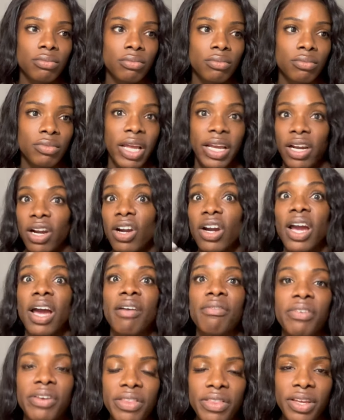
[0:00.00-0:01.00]
like her
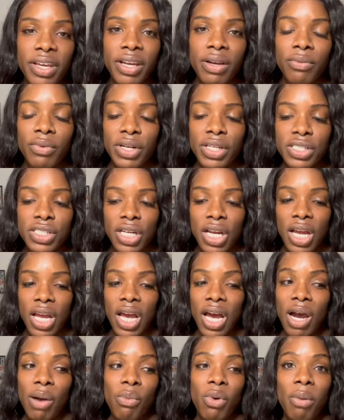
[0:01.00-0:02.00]
everything, which
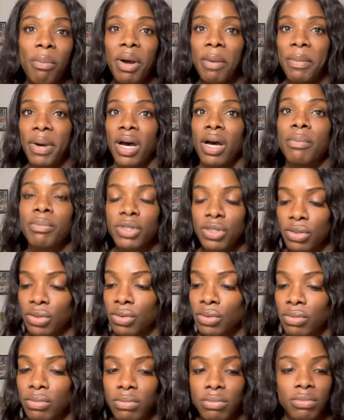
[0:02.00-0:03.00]
I want my mom
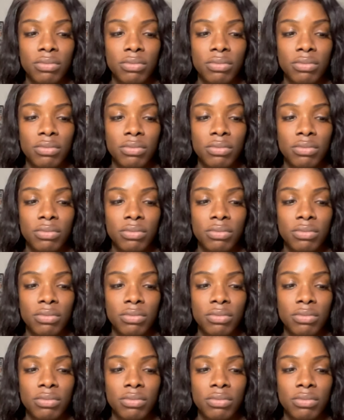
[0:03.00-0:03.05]
to.